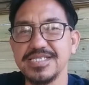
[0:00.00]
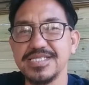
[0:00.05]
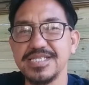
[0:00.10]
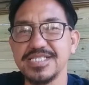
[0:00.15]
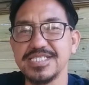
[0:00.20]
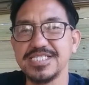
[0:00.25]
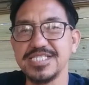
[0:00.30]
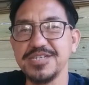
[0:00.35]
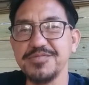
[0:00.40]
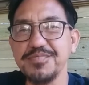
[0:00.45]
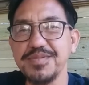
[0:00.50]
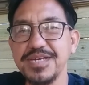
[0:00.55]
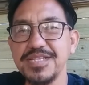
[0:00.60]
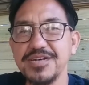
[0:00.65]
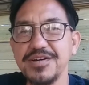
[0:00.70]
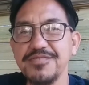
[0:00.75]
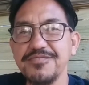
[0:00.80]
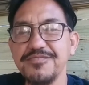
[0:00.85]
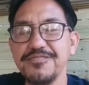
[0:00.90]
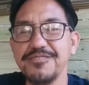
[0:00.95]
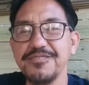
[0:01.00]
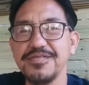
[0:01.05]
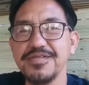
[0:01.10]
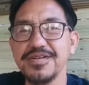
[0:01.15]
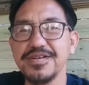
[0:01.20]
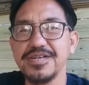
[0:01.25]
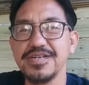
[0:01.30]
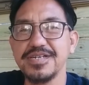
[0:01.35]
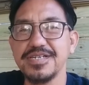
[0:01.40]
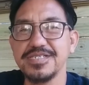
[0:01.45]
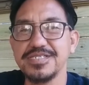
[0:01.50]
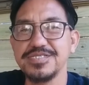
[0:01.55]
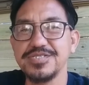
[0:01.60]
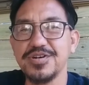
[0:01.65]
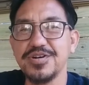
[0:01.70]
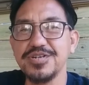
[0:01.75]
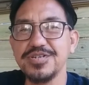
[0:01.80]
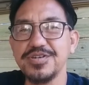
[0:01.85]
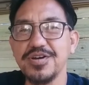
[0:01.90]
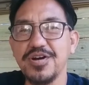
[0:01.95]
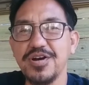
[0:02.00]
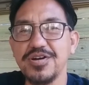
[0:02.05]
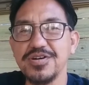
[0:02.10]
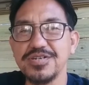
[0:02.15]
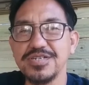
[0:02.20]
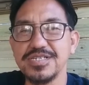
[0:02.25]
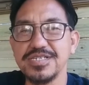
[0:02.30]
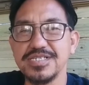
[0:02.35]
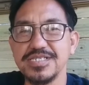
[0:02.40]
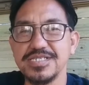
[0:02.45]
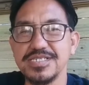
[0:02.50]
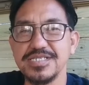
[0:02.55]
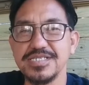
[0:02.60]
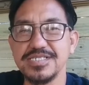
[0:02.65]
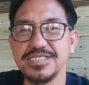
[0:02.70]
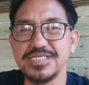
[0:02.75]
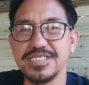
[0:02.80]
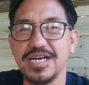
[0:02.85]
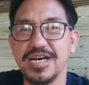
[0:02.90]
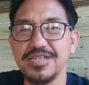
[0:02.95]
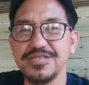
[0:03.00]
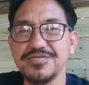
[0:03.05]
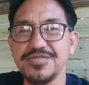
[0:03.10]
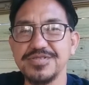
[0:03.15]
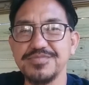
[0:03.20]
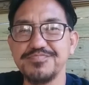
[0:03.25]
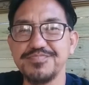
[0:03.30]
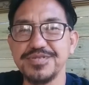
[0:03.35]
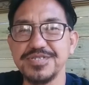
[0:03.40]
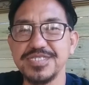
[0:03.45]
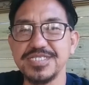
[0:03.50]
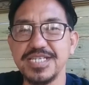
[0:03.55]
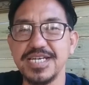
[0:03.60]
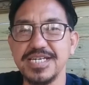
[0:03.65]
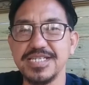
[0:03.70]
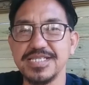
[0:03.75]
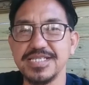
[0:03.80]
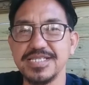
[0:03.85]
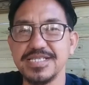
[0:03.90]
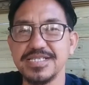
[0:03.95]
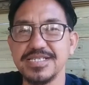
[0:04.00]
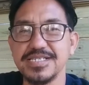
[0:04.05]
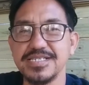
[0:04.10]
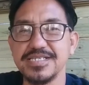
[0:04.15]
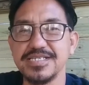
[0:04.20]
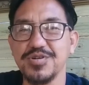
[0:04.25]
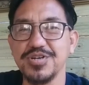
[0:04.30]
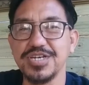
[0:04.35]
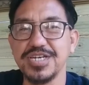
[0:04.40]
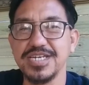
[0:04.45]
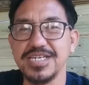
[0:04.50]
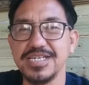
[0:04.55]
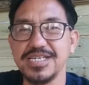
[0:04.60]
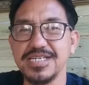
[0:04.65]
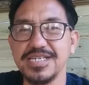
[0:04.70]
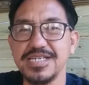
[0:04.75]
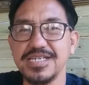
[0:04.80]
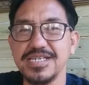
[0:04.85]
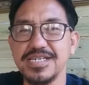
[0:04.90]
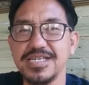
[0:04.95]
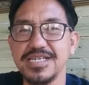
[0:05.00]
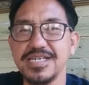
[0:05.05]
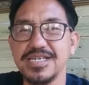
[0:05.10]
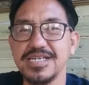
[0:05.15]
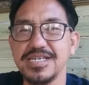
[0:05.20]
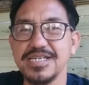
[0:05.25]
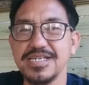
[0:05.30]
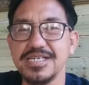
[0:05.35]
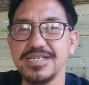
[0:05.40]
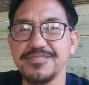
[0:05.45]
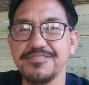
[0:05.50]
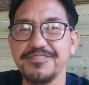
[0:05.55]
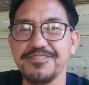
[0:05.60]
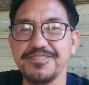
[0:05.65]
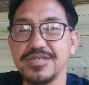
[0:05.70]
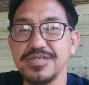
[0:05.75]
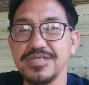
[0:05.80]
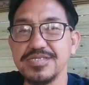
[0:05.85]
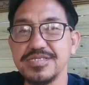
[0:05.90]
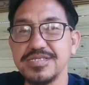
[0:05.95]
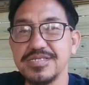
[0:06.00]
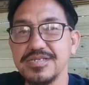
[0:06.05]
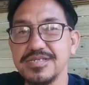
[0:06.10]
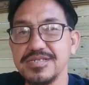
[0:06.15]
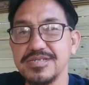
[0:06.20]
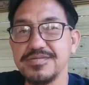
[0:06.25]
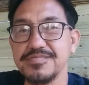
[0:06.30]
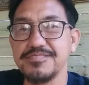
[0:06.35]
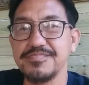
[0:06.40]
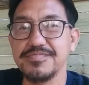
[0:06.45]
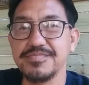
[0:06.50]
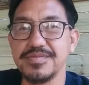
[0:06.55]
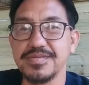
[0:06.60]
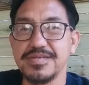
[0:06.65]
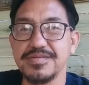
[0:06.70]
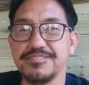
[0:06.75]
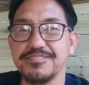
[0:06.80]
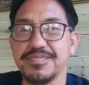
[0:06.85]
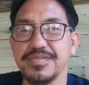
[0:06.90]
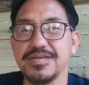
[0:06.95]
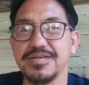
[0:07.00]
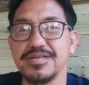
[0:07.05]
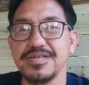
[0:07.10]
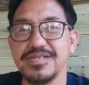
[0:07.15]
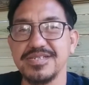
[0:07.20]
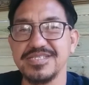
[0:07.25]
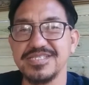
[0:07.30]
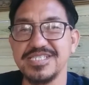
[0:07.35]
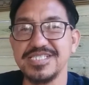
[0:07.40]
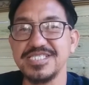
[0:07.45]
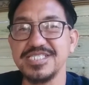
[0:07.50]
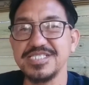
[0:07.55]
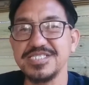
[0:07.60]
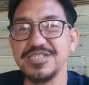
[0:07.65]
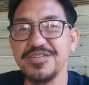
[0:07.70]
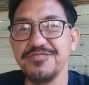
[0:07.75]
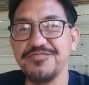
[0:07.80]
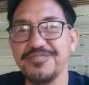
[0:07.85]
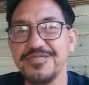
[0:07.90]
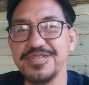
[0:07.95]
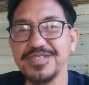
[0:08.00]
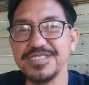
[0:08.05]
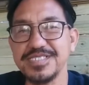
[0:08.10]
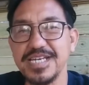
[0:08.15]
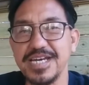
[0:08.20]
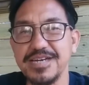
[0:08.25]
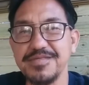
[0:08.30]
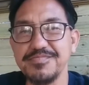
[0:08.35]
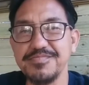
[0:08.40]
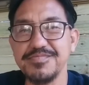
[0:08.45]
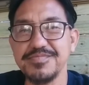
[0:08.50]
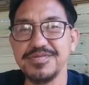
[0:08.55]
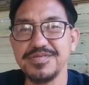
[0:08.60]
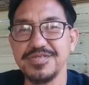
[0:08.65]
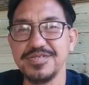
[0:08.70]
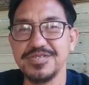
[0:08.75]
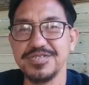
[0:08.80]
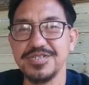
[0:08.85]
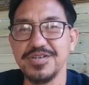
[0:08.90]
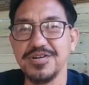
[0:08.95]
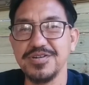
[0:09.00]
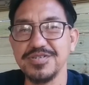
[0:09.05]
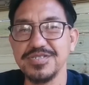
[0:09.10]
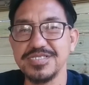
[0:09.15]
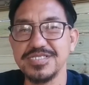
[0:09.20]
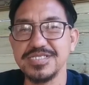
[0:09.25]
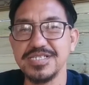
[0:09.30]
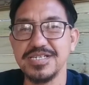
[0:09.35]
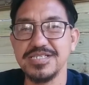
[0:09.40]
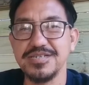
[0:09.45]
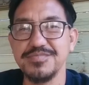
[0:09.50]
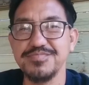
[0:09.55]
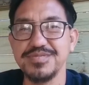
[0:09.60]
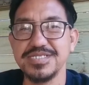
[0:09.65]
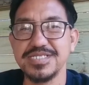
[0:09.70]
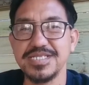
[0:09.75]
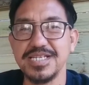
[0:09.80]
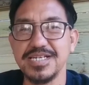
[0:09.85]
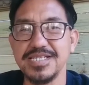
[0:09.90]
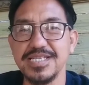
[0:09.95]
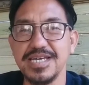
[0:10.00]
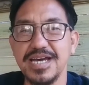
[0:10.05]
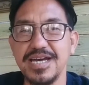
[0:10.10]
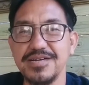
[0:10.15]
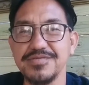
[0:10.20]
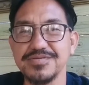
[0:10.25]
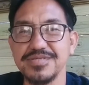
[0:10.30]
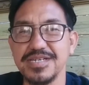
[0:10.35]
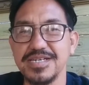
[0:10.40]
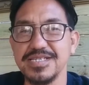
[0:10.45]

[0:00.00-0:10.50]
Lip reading: the semen of your dog is 100% working, because this is your first time your dog is gonna be stud out